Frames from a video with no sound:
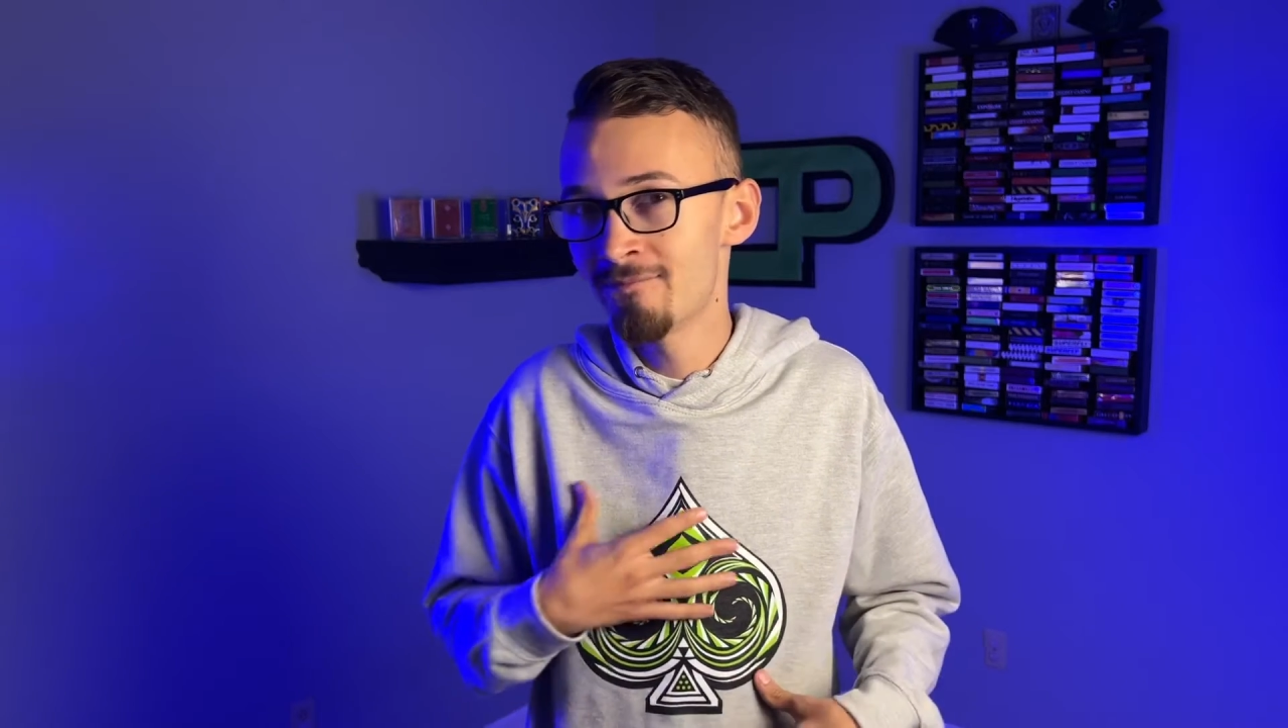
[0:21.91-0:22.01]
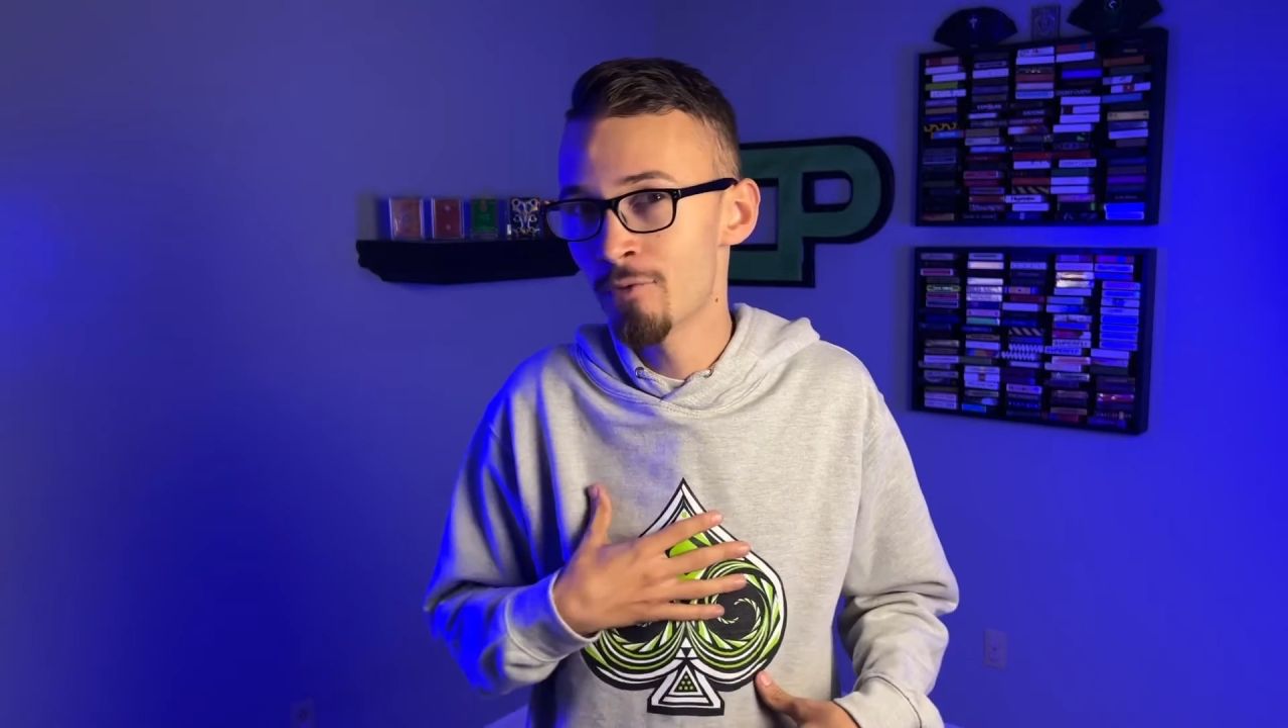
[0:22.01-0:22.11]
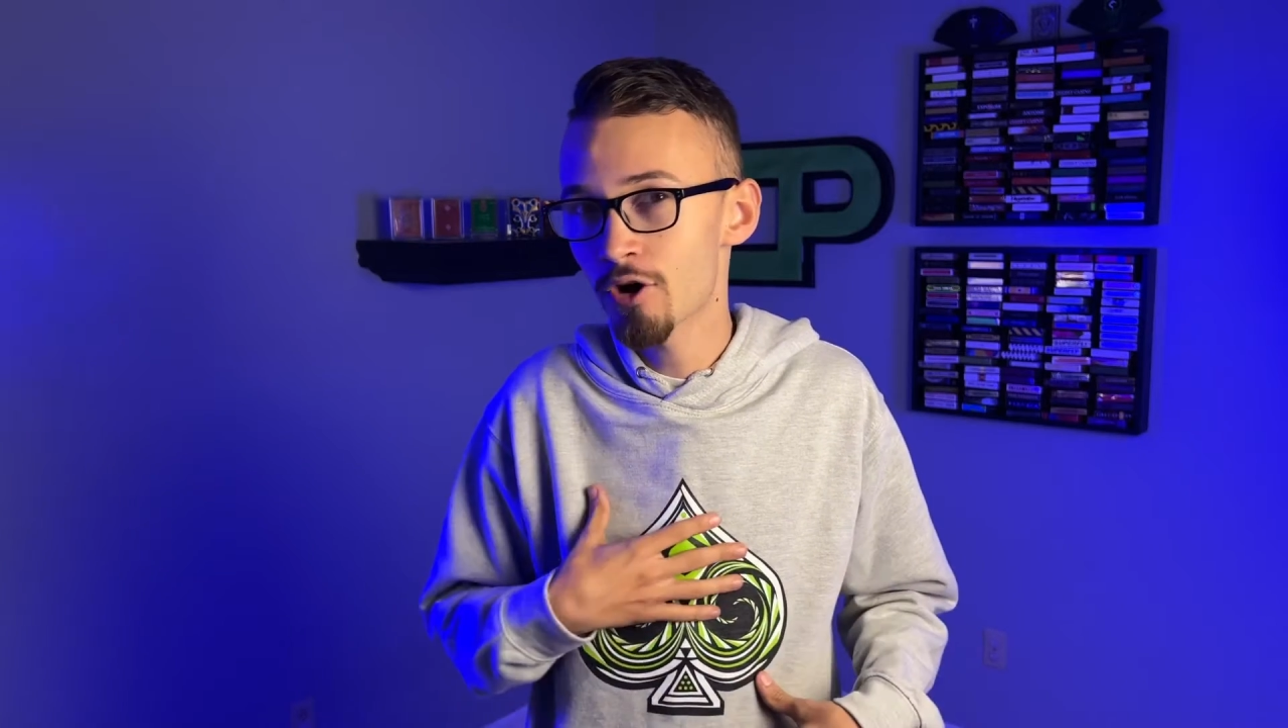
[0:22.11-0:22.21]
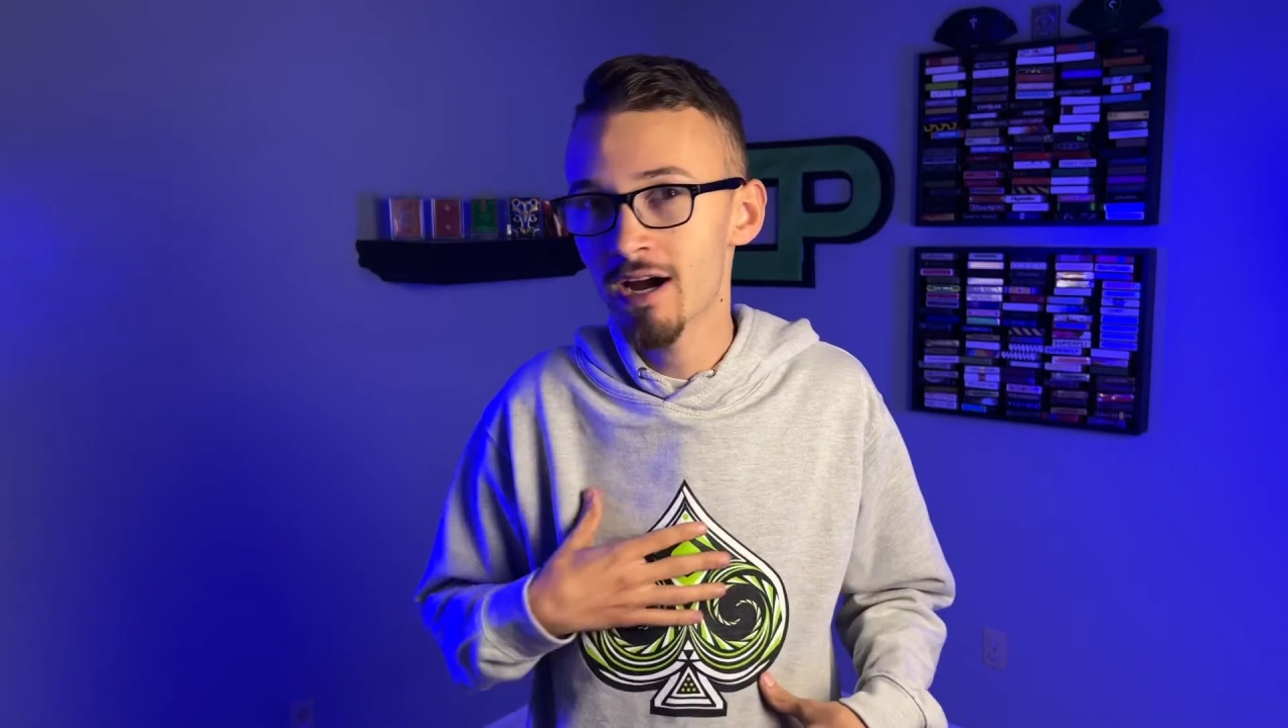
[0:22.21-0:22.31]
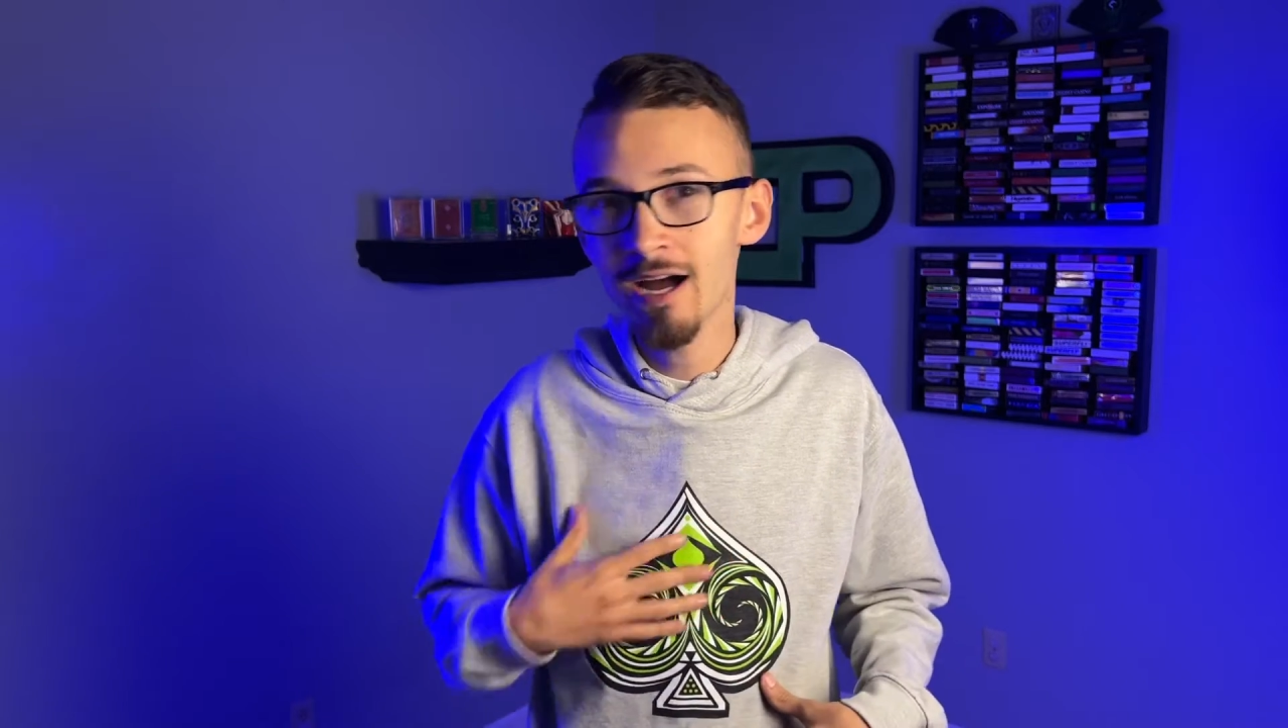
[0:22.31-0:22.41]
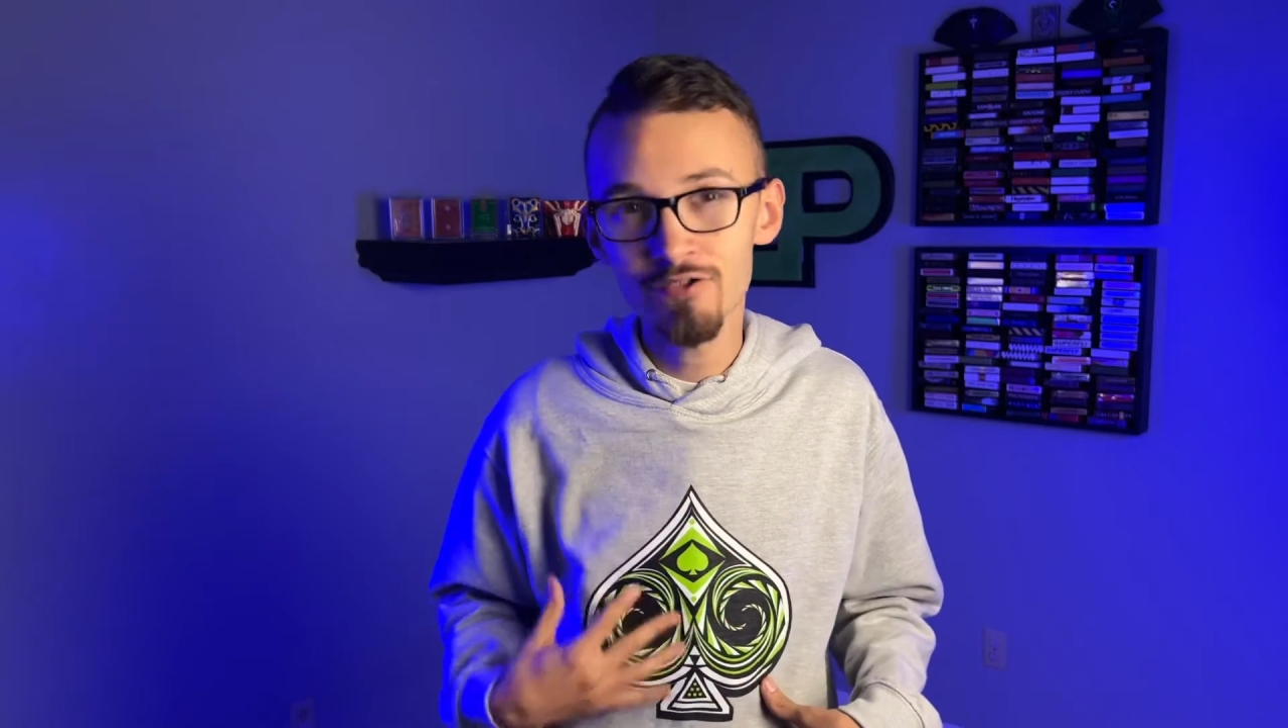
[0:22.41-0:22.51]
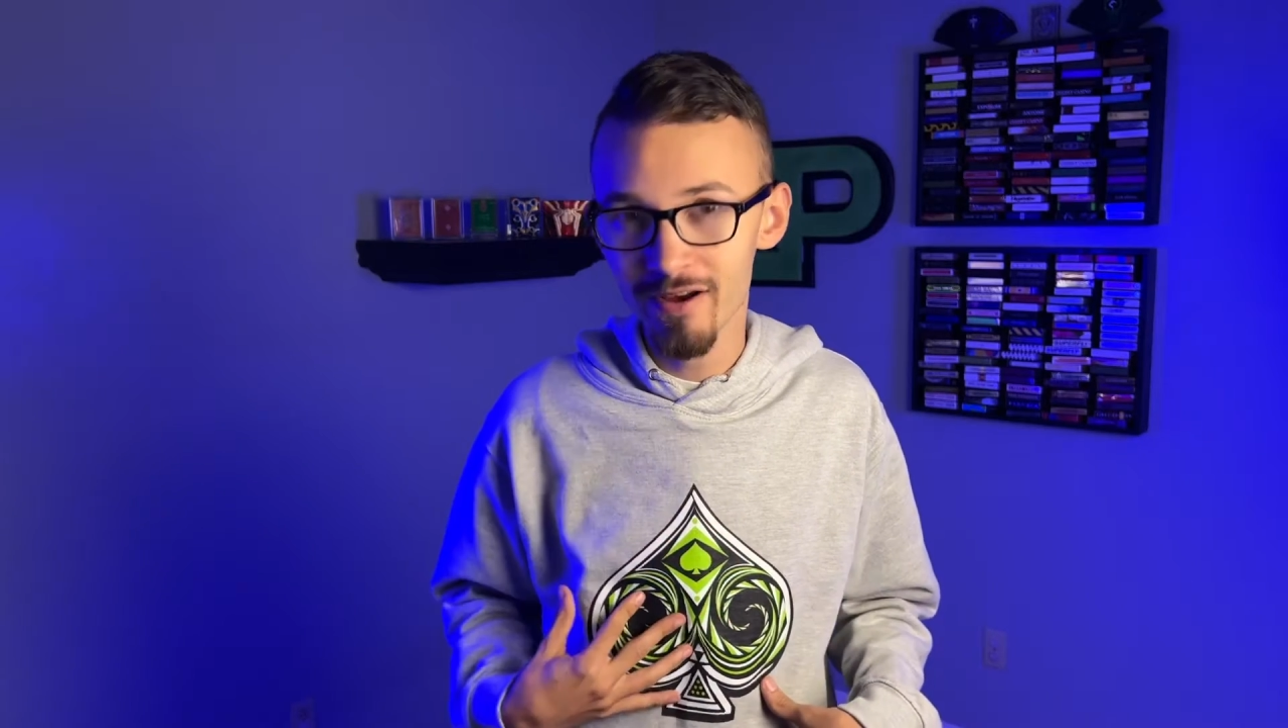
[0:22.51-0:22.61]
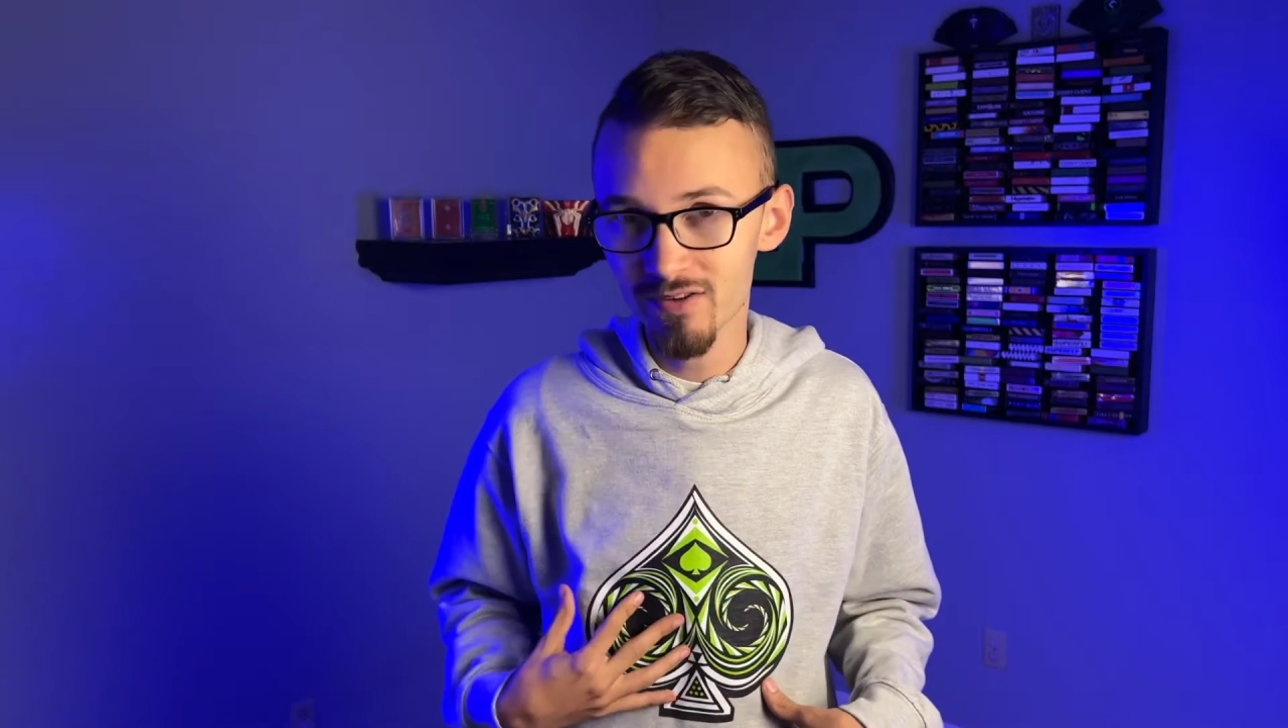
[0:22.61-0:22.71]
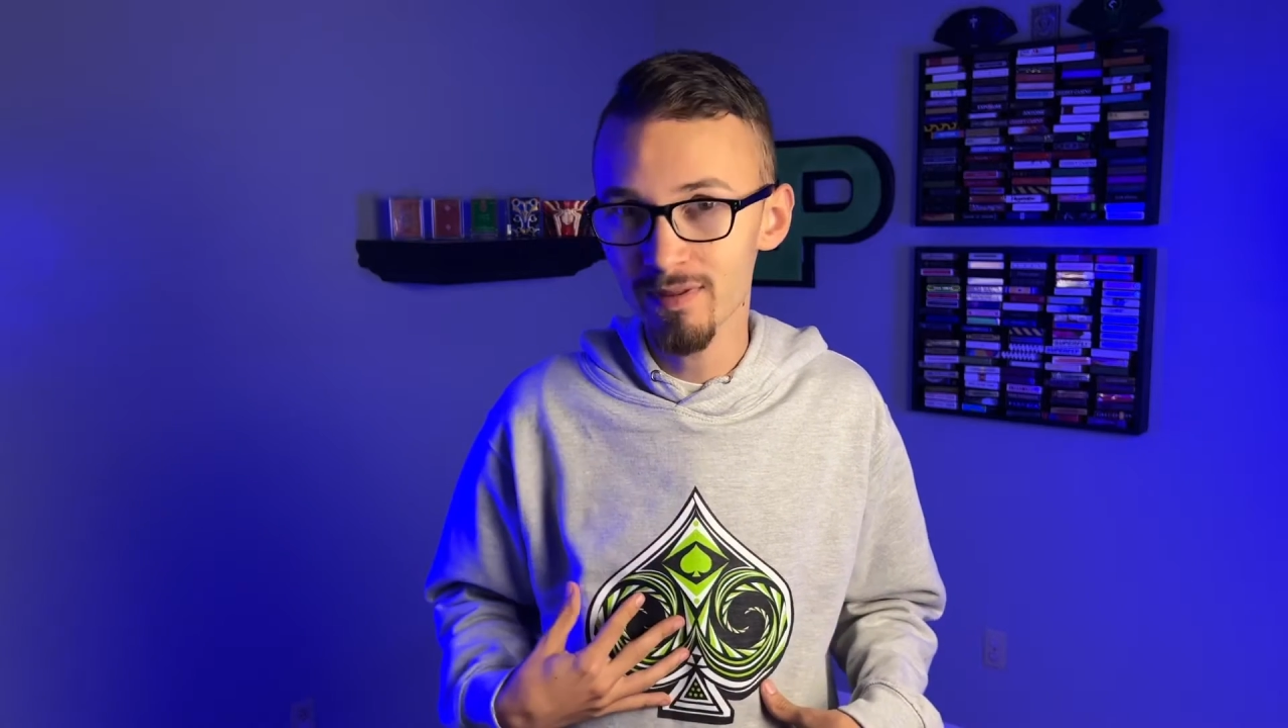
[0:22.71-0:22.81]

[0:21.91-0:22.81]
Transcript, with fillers: more contrast